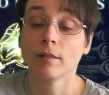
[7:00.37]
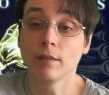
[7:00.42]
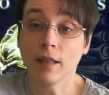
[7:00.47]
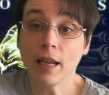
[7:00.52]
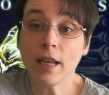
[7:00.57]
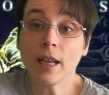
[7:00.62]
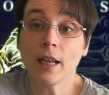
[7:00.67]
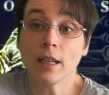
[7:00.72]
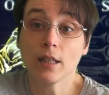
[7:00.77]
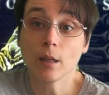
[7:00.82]

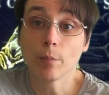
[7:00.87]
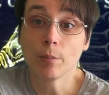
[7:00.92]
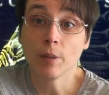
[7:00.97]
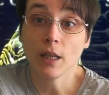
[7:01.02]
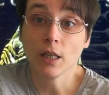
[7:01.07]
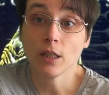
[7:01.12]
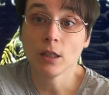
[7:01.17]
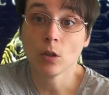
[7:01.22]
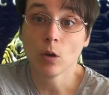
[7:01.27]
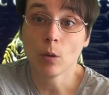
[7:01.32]
they end up
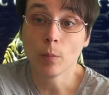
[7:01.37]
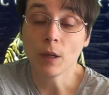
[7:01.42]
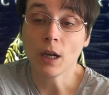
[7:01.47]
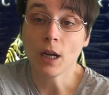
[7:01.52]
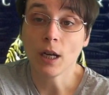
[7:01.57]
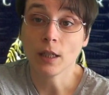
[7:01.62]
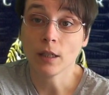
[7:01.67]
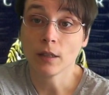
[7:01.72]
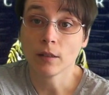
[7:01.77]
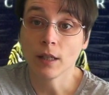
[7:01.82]
in your
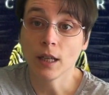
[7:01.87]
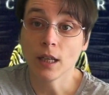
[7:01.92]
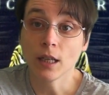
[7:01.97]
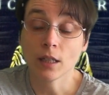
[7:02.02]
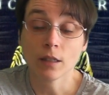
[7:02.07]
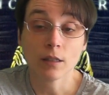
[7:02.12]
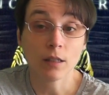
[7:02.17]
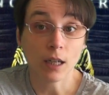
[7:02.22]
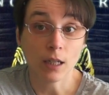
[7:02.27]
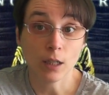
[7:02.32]
pile and they
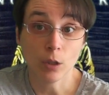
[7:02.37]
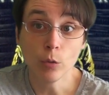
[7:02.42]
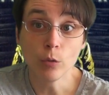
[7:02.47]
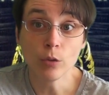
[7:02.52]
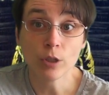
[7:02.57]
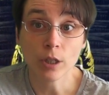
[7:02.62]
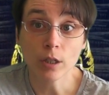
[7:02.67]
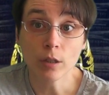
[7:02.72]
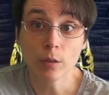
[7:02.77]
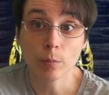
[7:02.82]
can
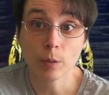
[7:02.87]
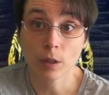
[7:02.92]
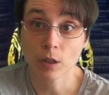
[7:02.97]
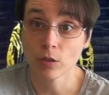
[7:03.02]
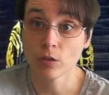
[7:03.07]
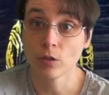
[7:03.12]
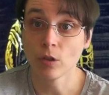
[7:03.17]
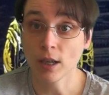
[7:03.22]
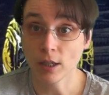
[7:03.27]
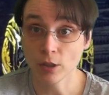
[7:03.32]
dilute it
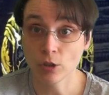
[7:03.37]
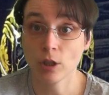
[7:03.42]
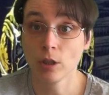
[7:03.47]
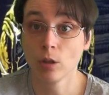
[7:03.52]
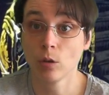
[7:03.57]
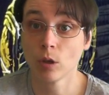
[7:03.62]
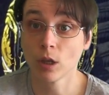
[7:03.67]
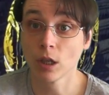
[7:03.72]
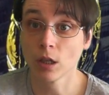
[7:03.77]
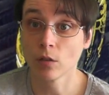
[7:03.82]
because you're
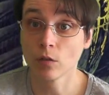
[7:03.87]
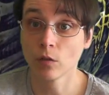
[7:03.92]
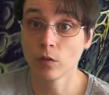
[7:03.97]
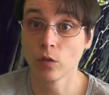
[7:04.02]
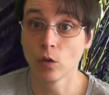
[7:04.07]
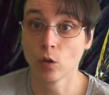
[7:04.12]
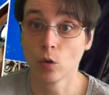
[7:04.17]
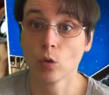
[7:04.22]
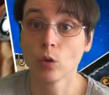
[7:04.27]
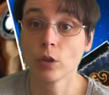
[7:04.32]
actually looking
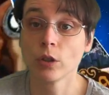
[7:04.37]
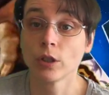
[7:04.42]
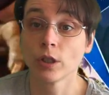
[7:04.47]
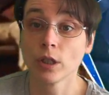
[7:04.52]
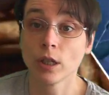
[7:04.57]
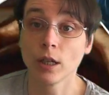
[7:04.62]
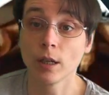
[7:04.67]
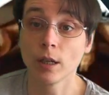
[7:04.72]
for good